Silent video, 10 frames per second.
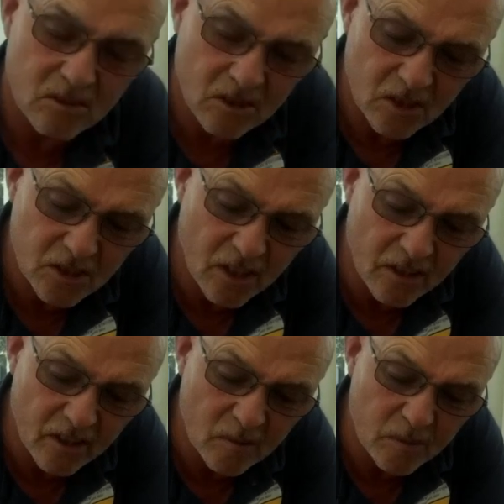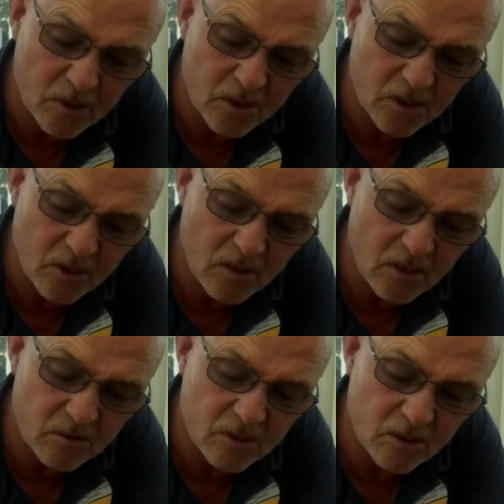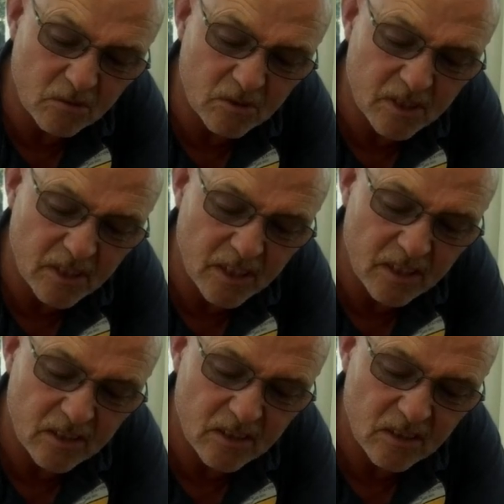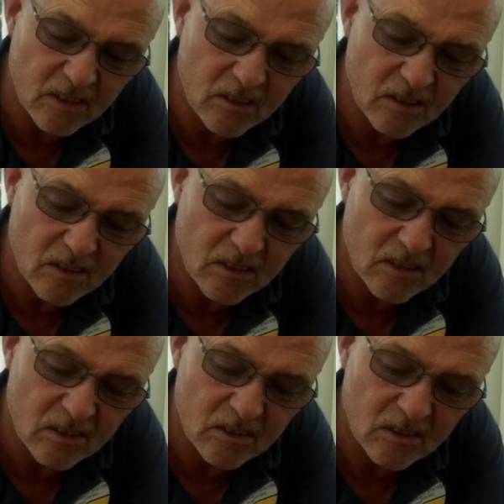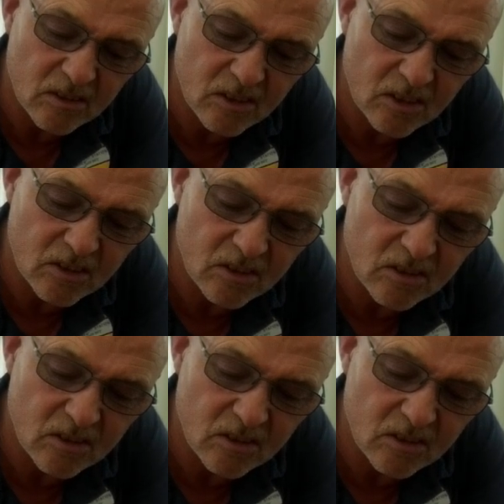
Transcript: just show you. I'll put 2 little snorts in there. Just.